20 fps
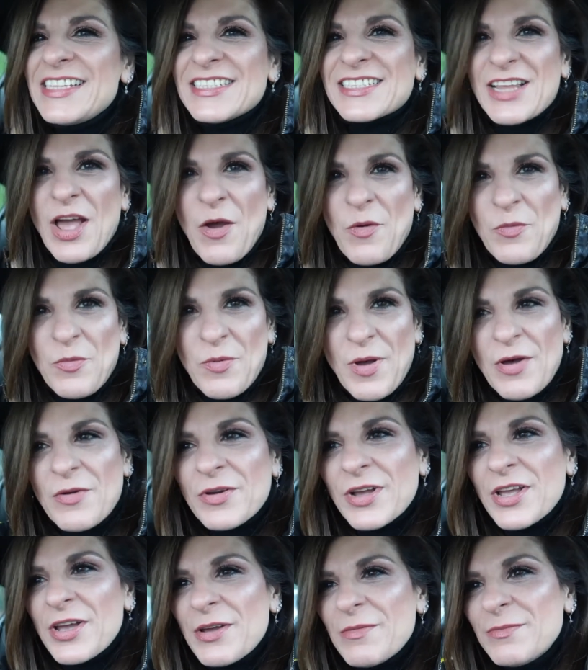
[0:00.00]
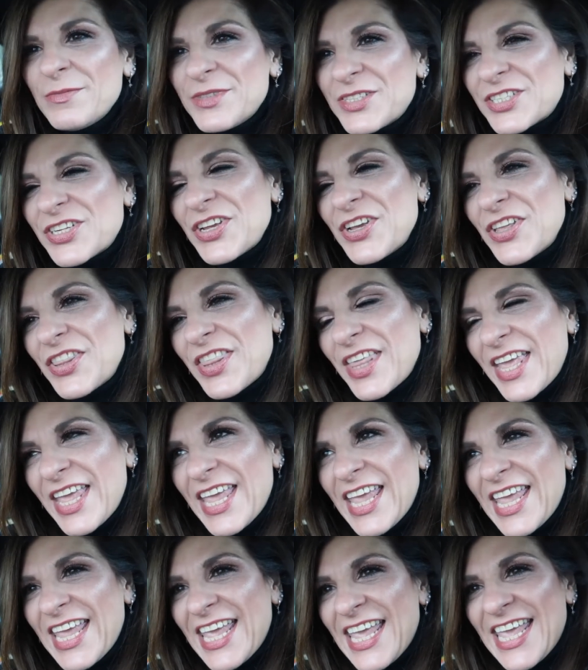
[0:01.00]
And welcome to
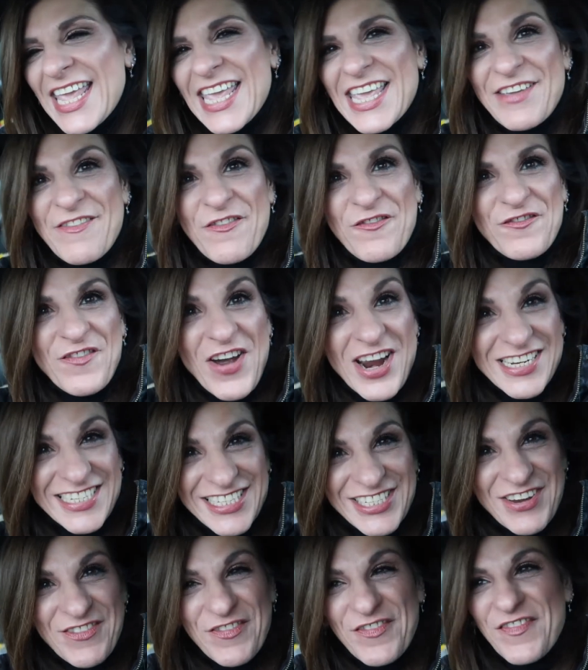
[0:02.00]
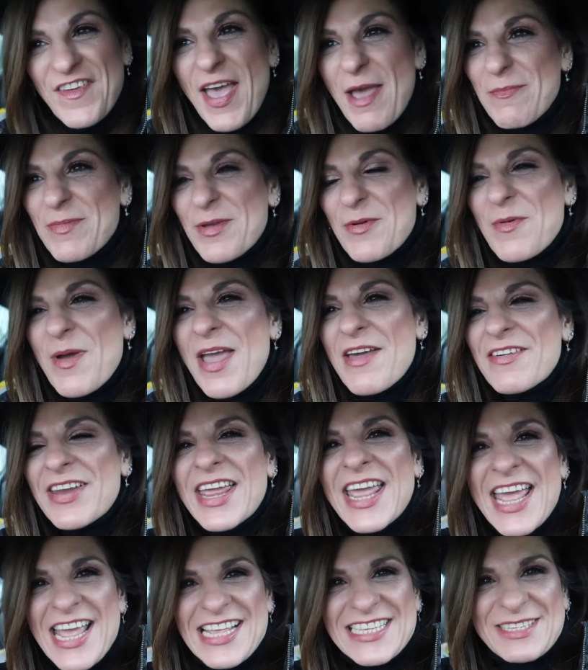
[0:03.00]
the 1st of
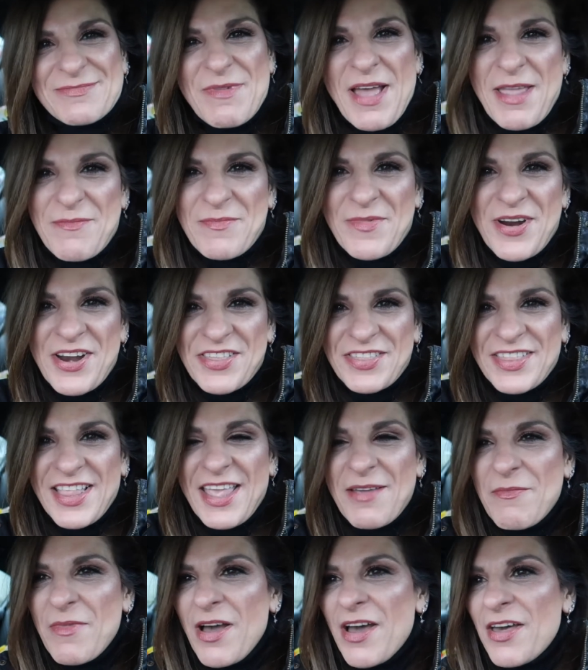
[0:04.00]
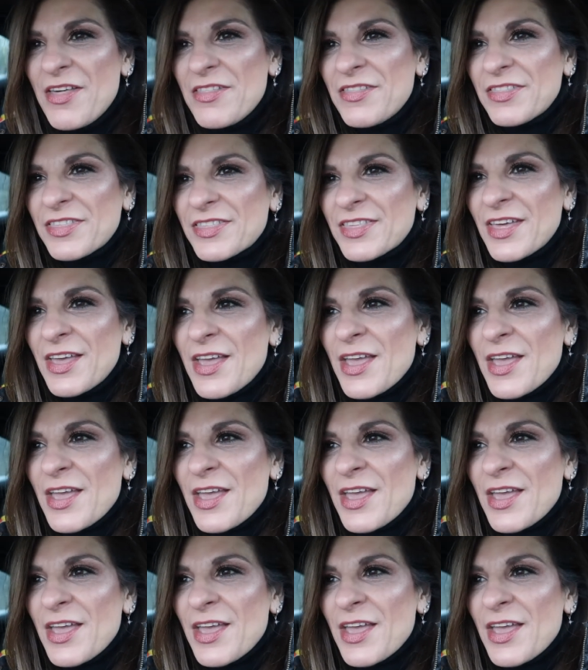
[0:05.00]
February. It's my birthday month.